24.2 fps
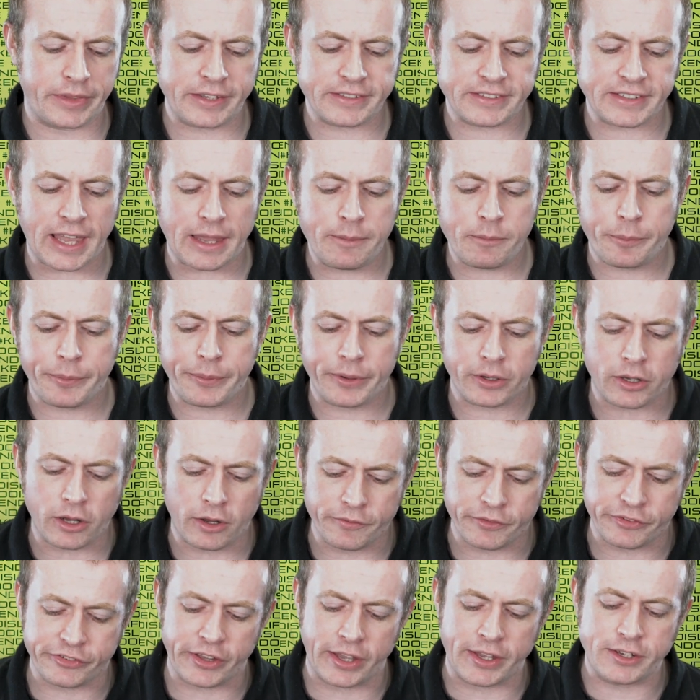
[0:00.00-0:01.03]
this came up in a
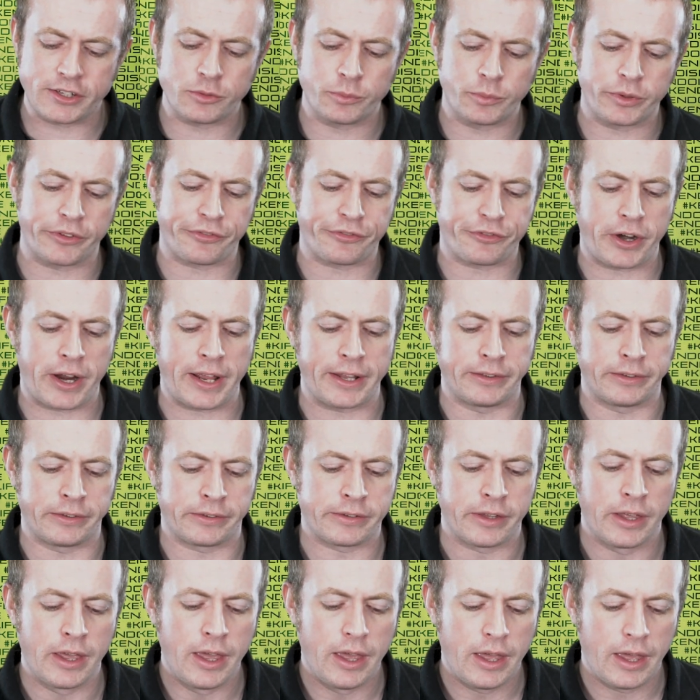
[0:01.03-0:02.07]
conversation with a
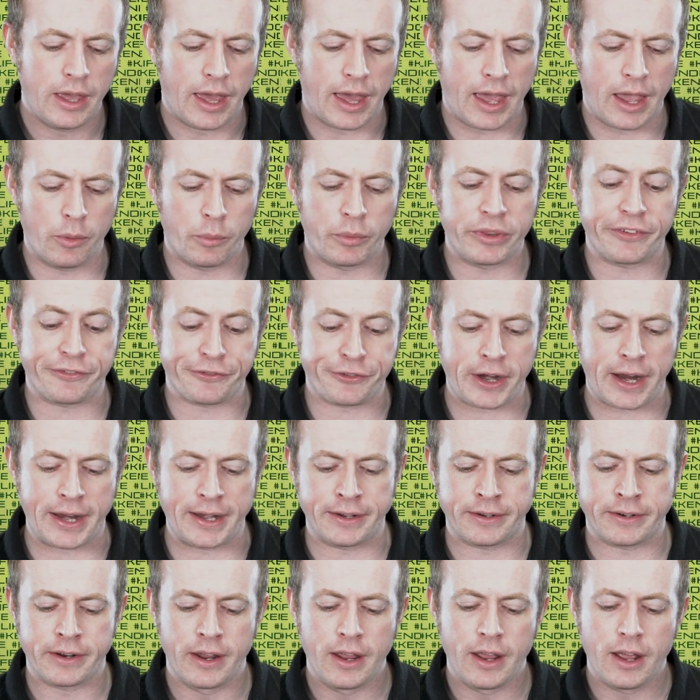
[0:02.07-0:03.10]
friends uh, with a
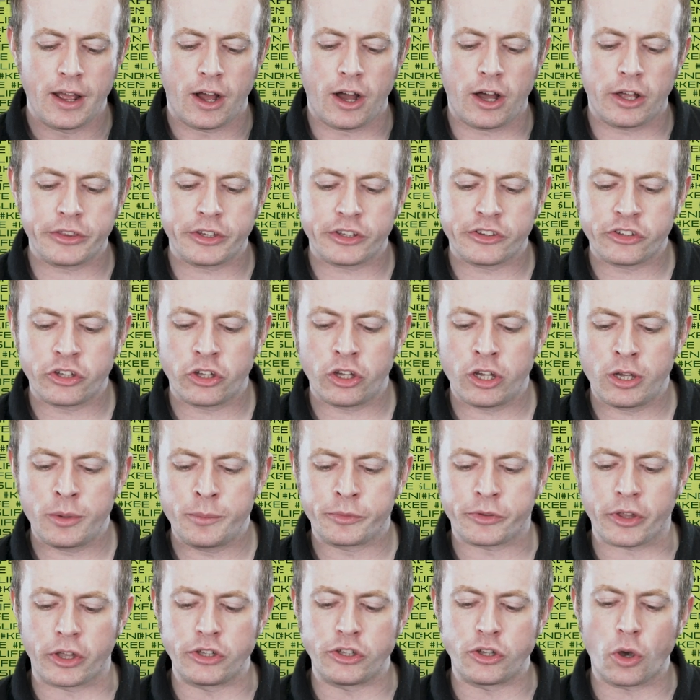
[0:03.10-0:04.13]
friend. Are the
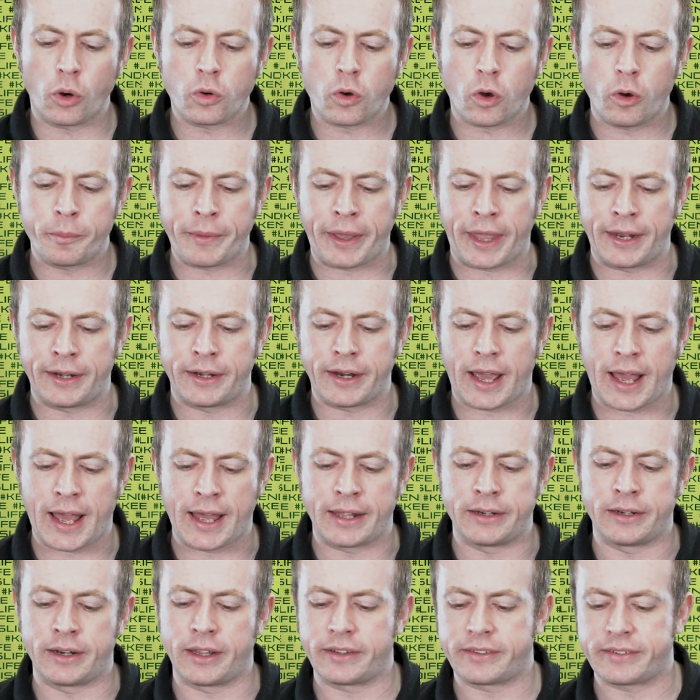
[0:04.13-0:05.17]
terms yokomen
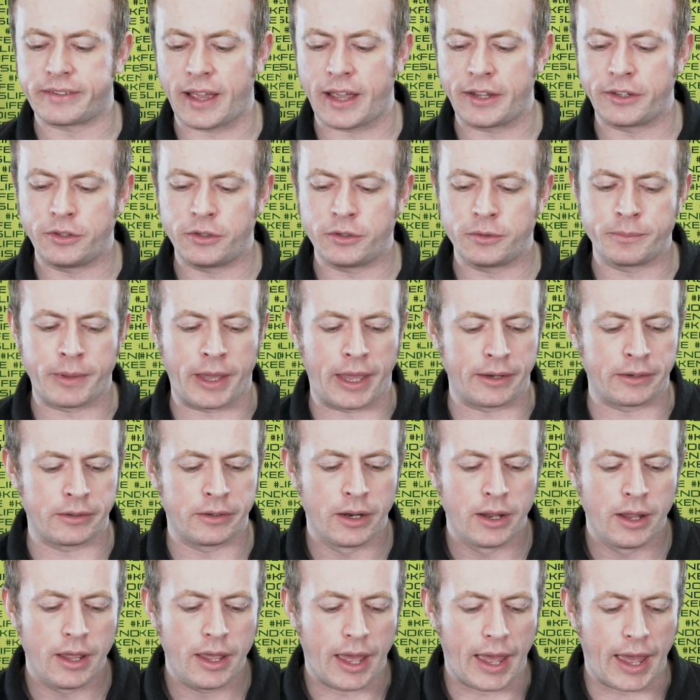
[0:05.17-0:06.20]
and sayumen
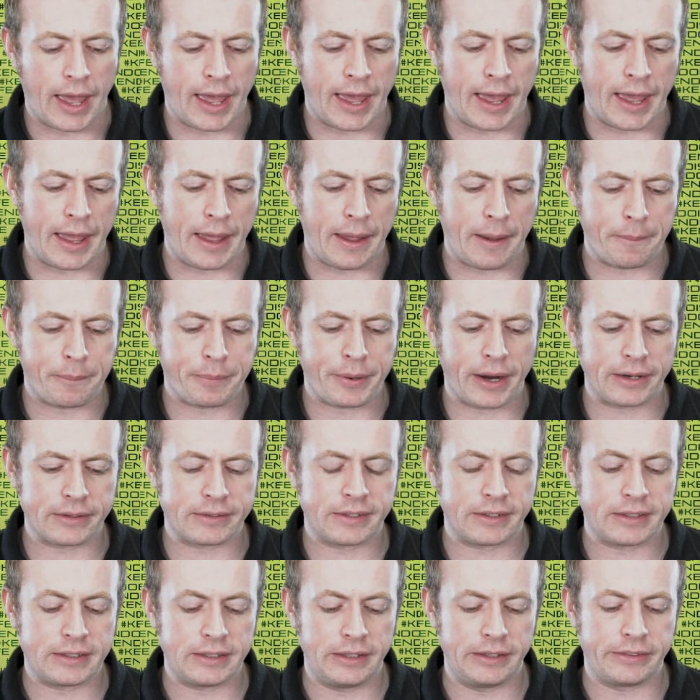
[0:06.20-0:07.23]
uh,
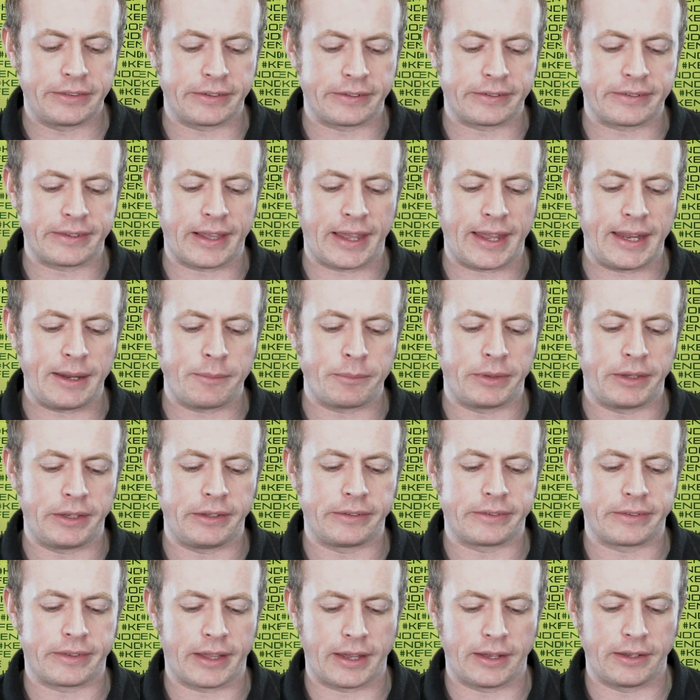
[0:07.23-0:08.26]
practically the same
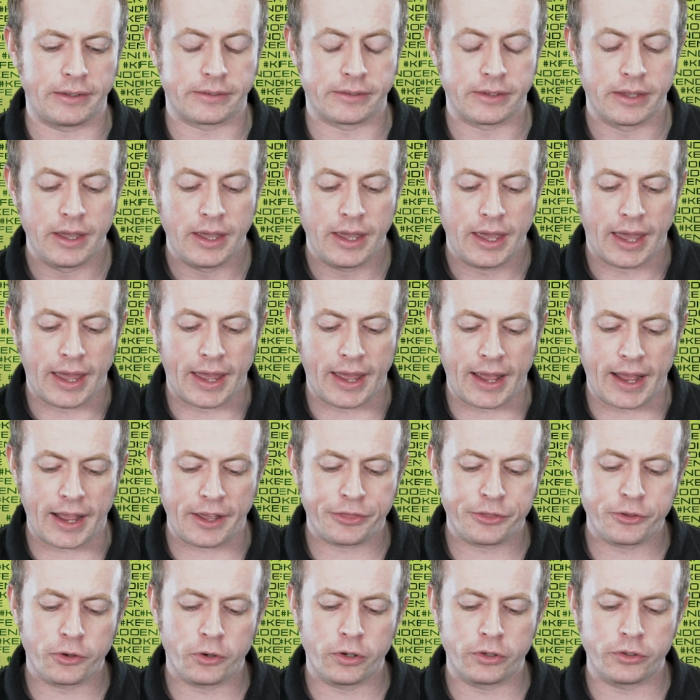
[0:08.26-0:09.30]
these days? Uh, I
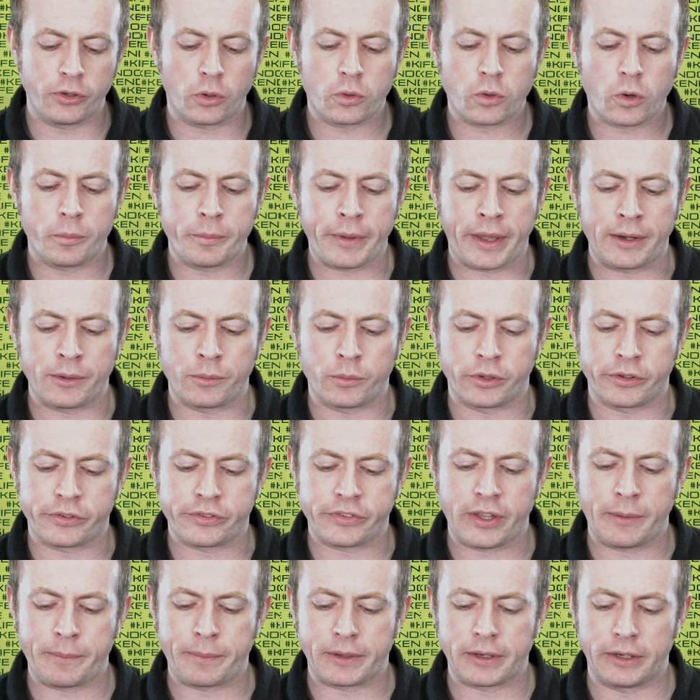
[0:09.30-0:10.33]
thought yokomen was
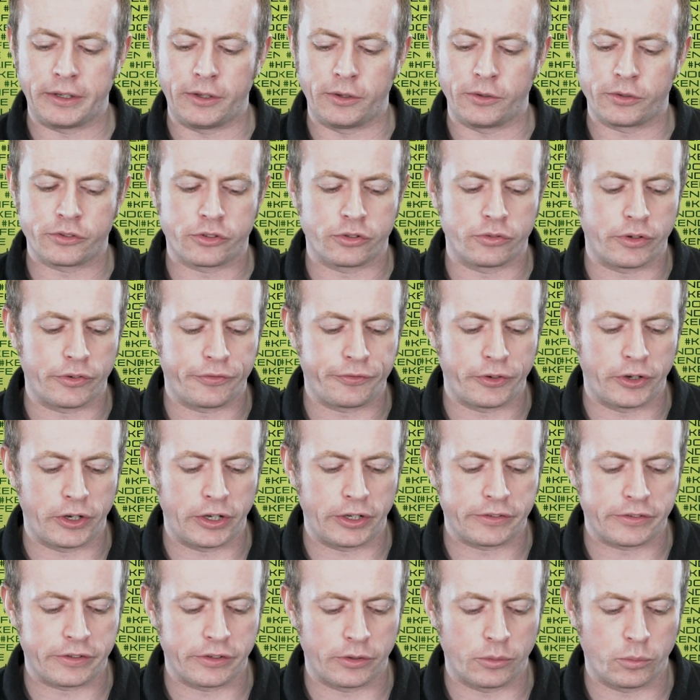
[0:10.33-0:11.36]
typically used to
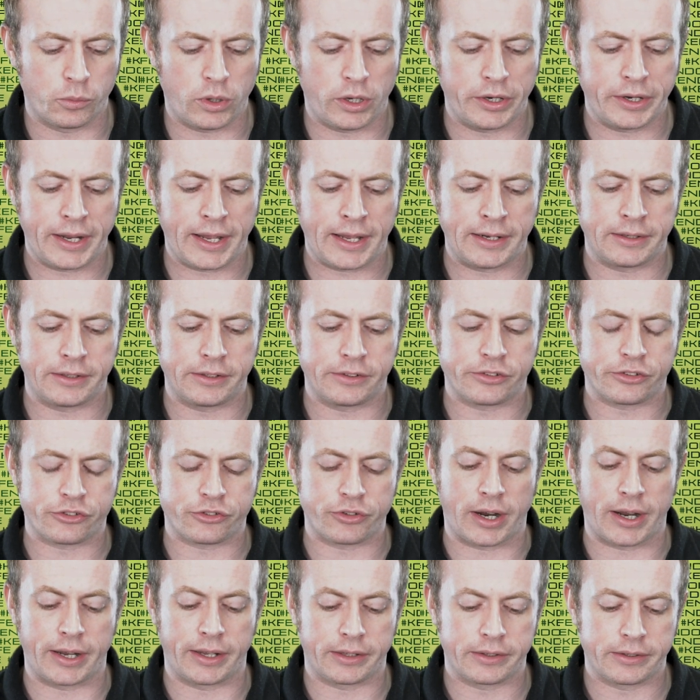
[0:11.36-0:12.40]
refer to the one-handed
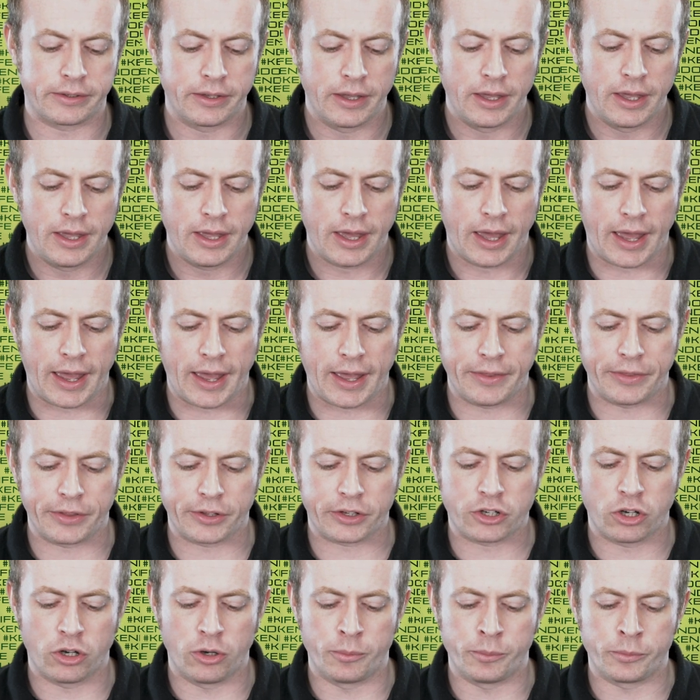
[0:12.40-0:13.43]
strike uh,
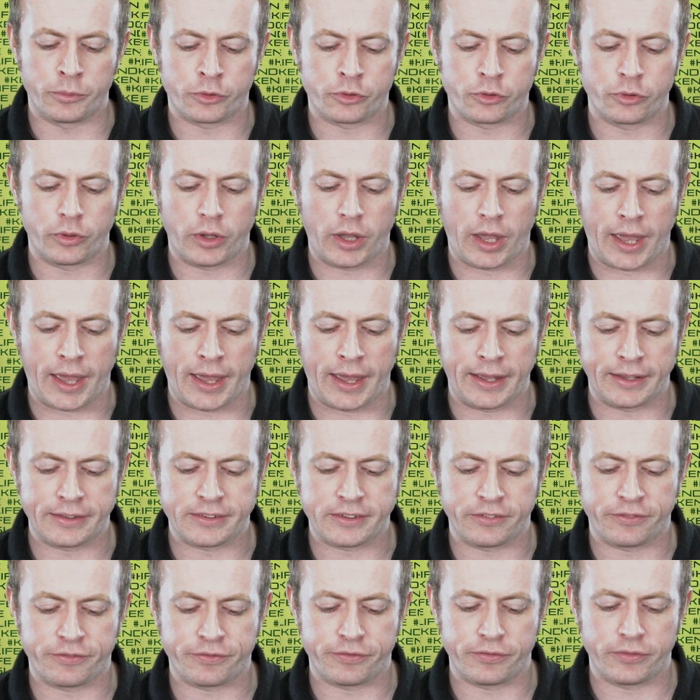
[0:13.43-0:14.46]
that comes uh,
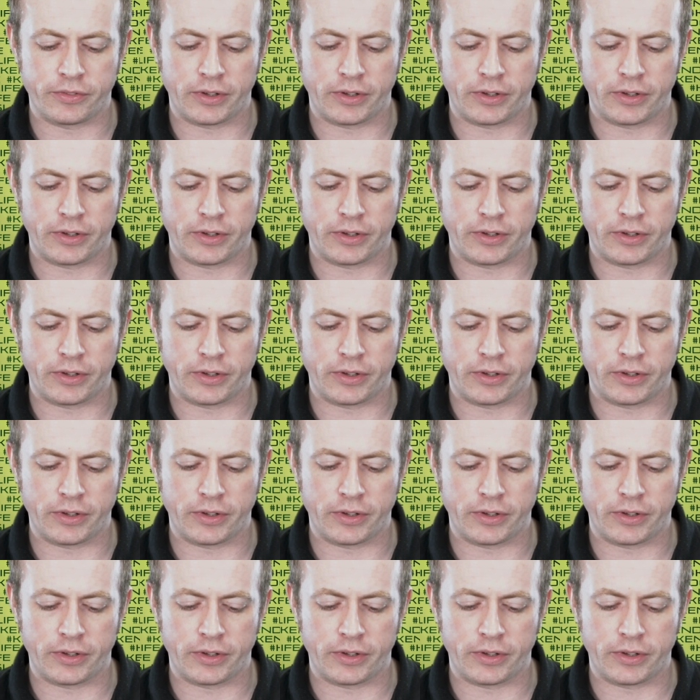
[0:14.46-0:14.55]
to